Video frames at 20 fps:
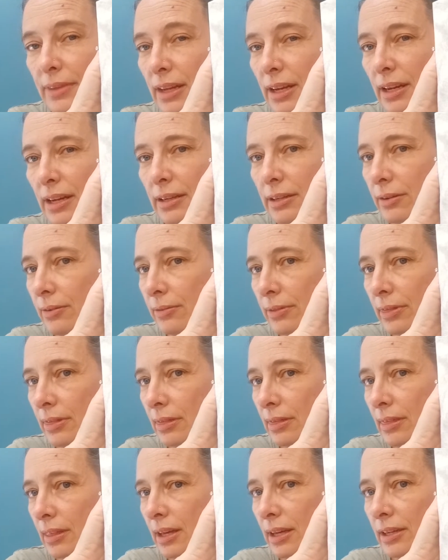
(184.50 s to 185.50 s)
I don't
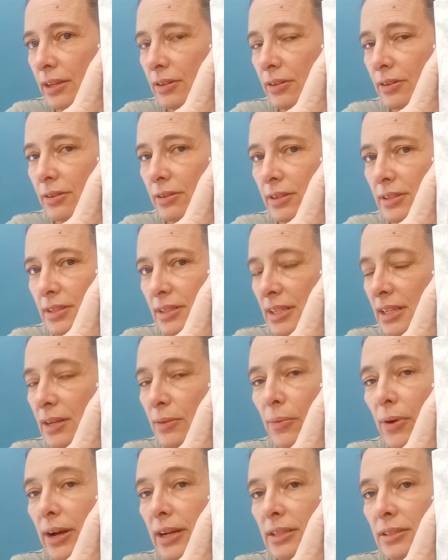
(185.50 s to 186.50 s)
think you're going to see
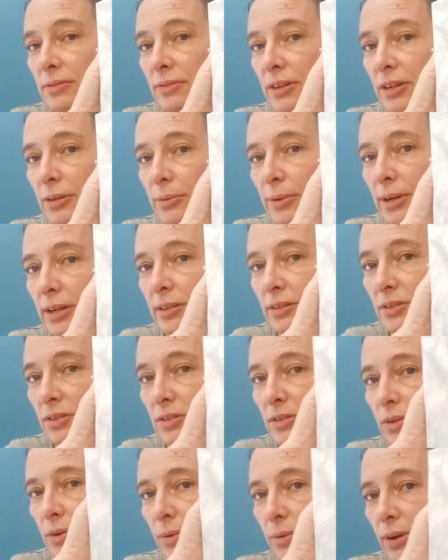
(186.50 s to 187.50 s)
white very well,
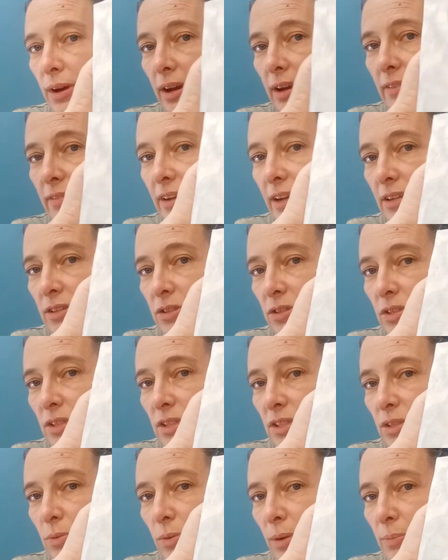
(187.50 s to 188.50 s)
so I've actually
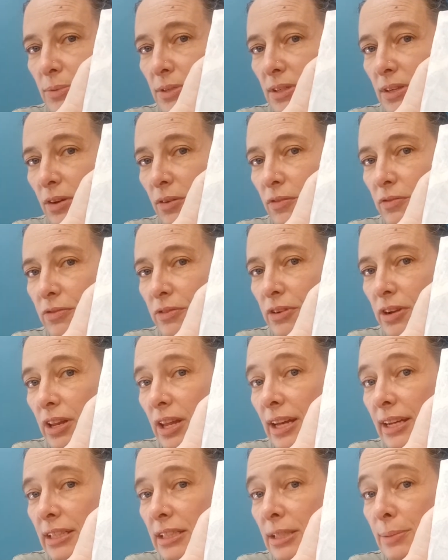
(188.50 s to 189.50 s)
swapped it out for a
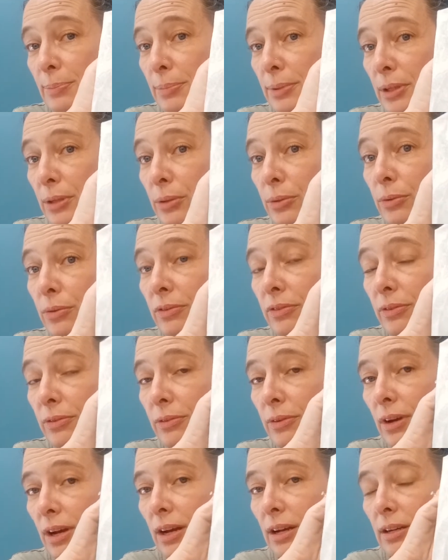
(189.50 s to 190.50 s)
light blue
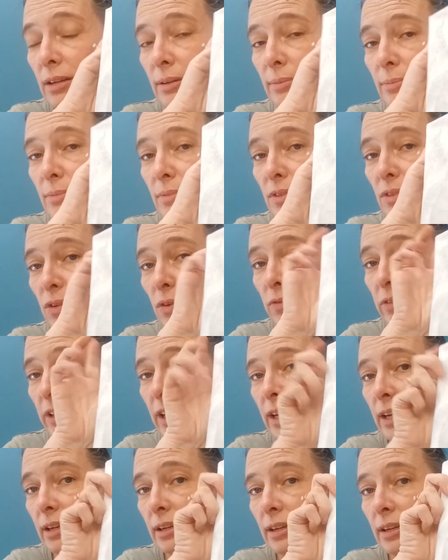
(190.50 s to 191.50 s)

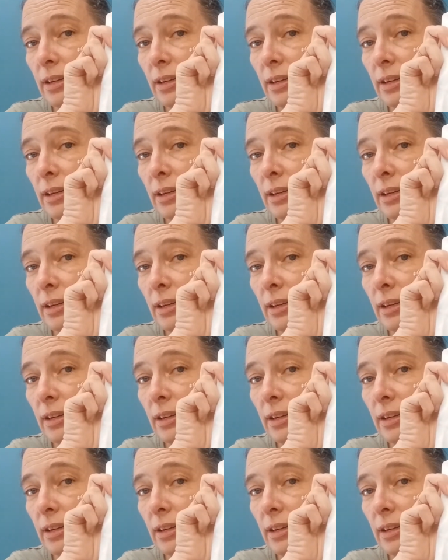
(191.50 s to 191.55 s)
snowflake.